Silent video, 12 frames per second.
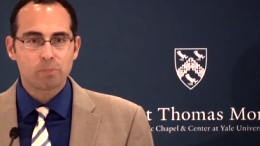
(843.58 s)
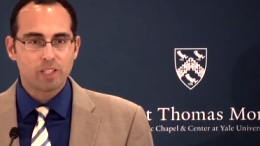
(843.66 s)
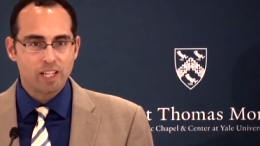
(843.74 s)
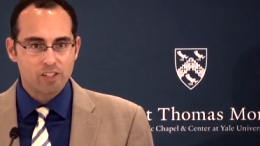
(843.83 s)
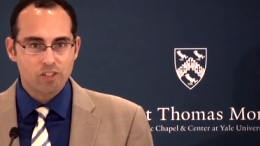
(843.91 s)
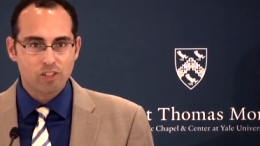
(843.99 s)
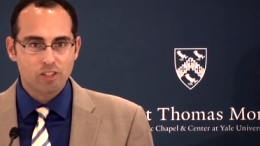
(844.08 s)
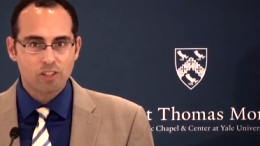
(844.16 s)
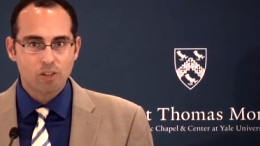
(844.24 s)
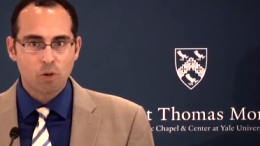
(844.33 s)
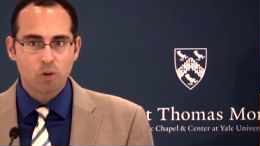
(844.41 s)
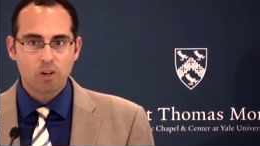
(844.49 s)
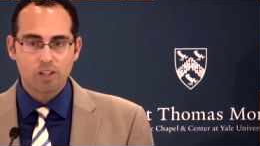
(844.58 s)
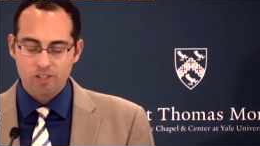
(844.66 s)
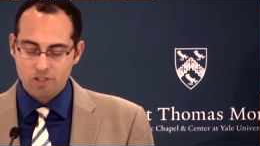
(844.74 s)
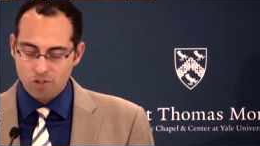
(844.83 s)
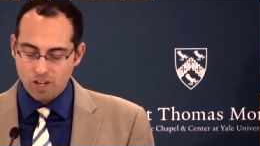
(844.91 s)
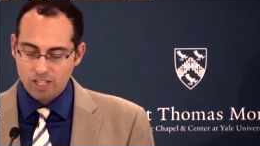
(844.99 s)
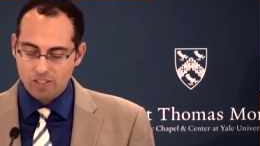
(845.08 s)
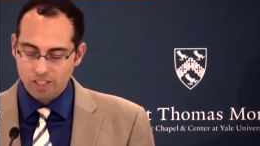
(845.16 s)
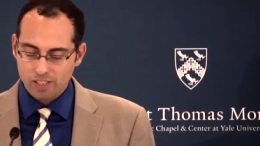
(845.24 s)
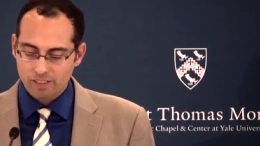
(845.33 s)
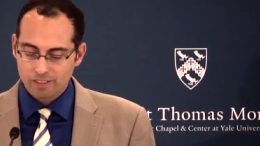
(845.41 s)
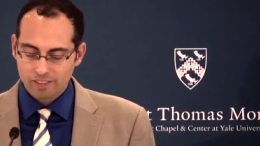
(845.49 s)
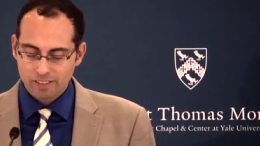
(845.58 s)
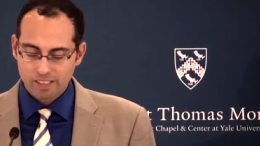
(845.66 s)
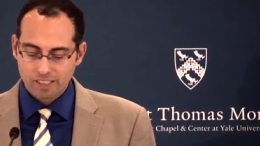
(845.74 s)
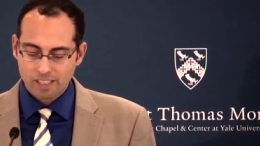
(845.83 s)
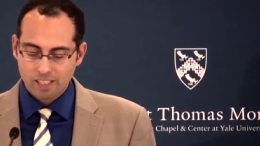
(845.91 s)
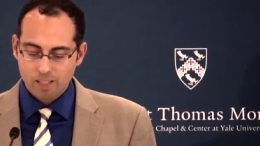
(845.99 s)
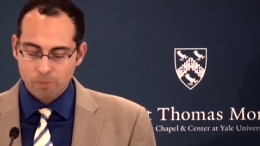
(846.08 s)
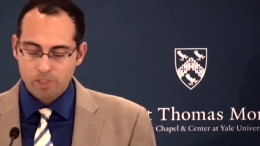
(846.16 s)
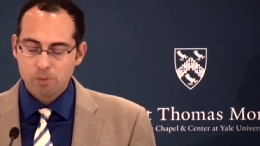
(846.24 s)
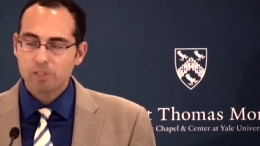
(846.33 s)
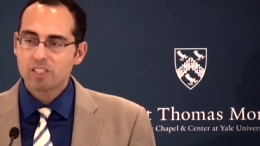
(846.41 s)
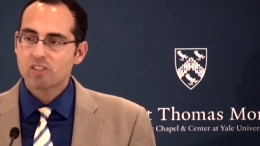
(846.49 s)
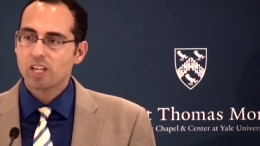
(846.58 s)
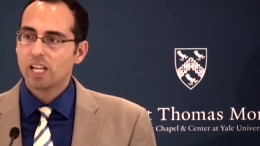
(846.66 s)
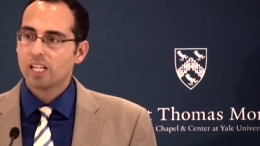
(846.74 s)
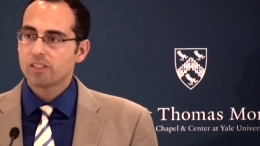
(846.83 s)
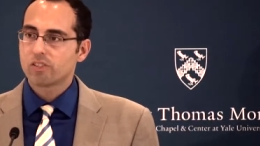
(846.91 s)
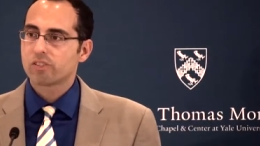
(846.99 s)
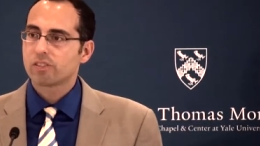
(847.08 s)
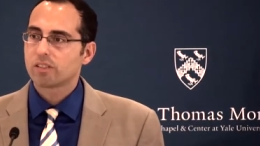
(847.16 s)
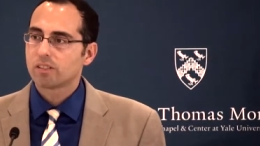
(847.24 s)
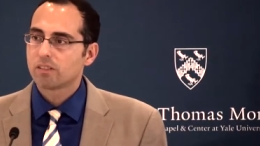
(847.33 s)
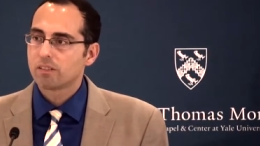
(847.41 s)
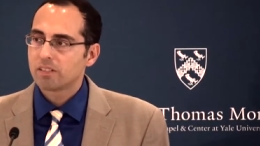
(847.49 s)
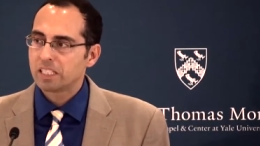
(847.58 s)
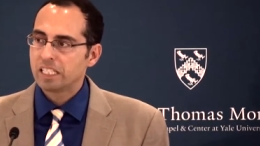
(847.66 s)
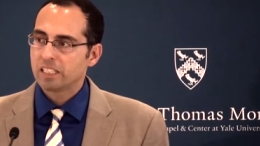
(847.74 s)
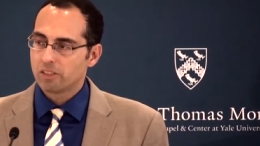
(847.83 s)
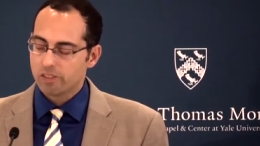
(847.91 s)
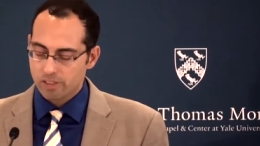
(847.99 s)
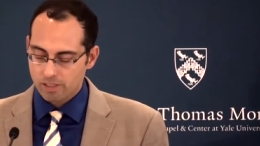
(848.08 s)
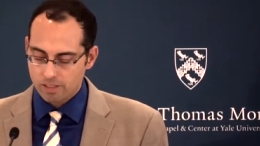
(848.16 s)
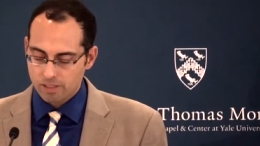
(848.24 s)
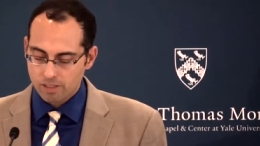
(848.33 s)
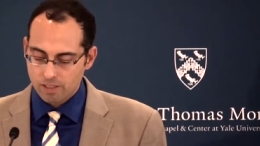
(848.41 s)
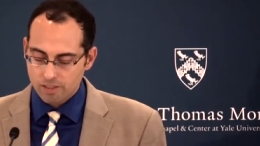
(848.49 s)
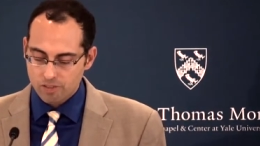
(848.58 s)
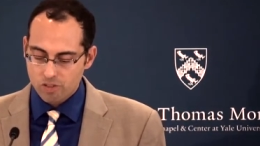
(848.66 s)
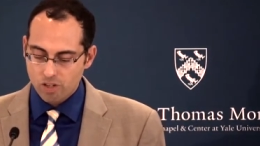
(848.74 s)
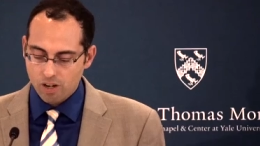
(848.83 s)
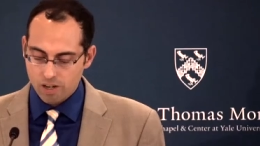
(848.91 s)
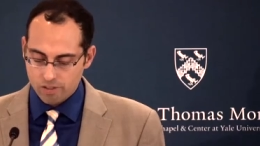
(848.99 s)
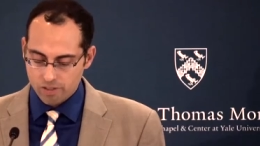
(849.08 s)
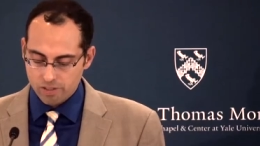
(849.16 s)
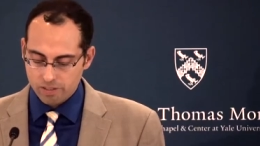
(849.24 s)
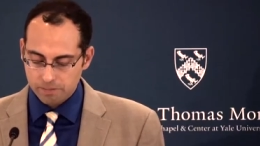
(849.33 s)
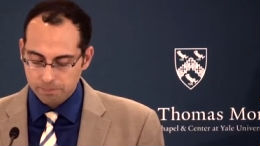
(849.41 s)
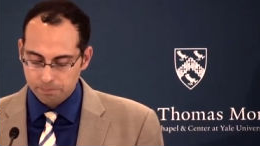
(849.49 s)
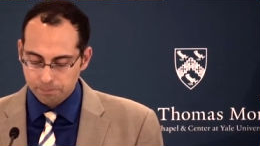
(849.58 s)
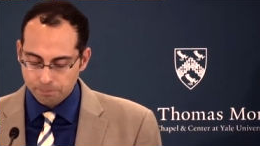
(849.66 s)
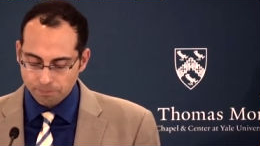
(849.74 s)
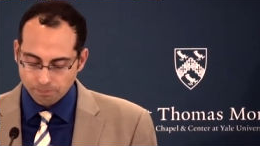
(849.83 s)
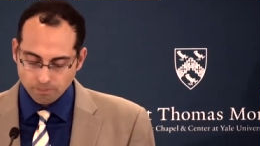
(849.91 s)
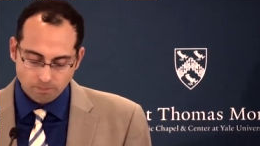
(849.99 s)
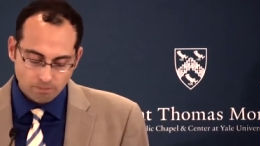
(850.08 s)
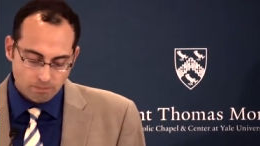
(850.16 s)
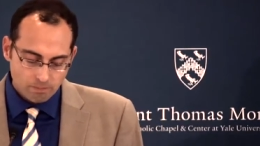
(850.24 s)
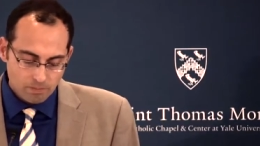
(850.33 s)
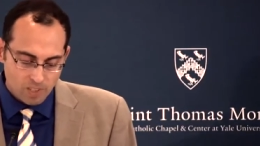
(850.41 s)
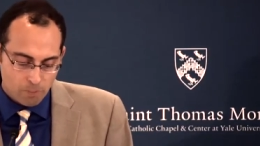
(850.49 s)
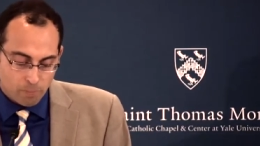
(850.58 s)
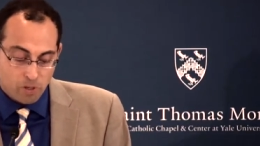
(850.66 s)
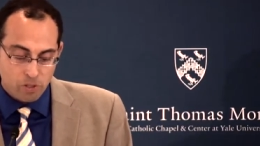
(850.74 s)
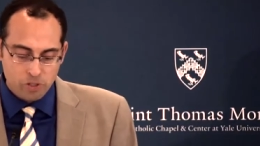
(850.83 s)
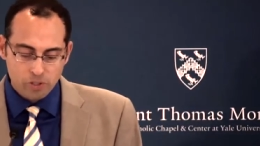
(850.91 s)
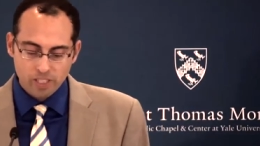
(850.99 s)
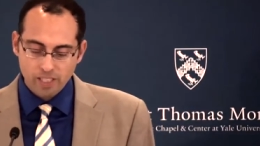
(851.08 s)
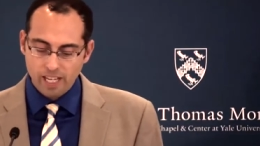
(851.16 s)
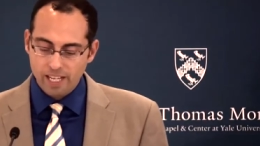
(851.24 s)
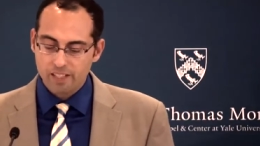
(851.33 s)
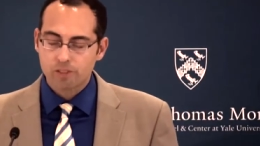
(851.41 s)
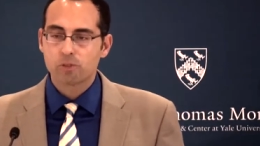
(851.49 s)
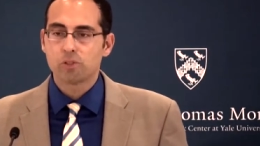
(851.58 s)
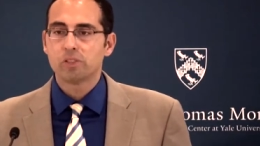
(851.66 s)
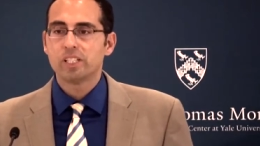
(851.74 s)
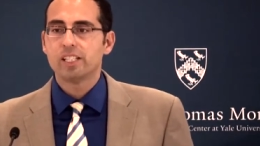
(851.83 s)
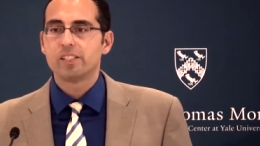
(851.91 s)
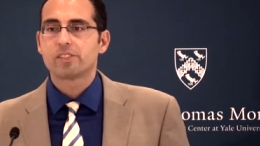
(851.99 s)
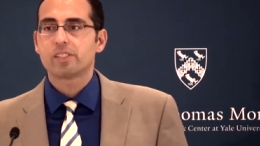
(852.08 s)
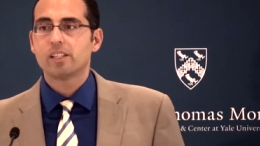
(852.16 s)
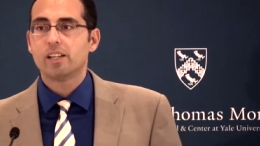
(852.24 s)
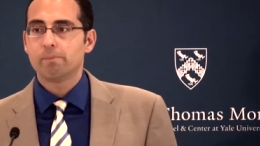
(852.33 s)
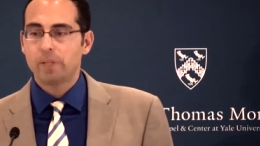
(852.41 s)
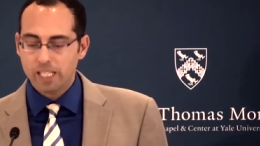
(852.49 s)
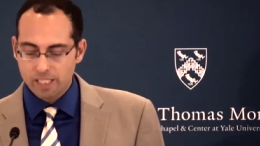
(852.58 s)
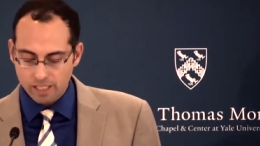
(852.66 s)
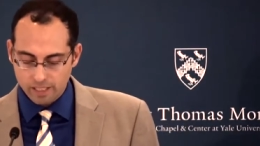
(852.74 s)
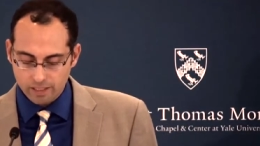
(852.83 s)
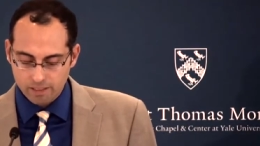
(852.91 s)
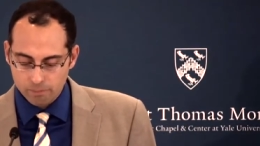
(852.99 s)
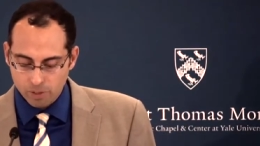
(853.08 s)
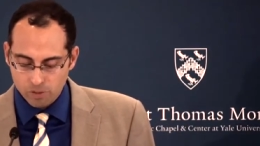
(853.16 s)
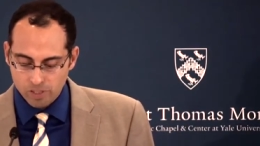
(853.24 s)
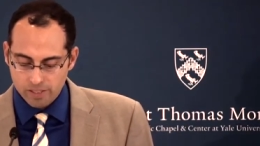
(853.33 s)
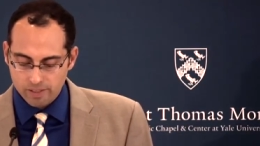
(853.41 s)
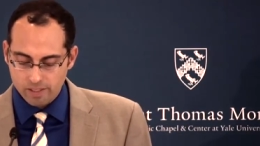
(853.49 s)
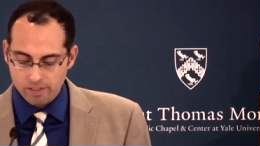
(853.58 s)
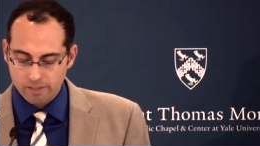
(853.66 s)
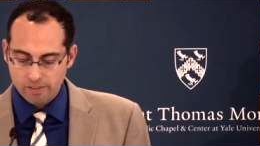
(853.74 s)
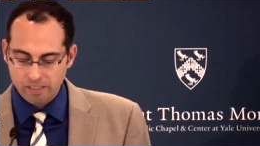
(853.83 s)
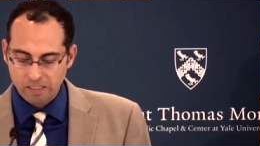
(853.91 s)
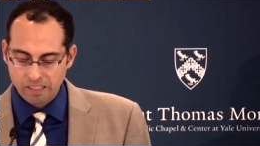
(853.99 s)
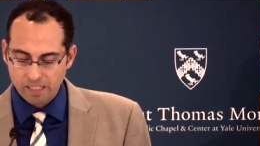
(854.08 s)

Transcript: pleasure or instruction, but to be changed, healed, charged. Poetry at its root is a making, poiesis.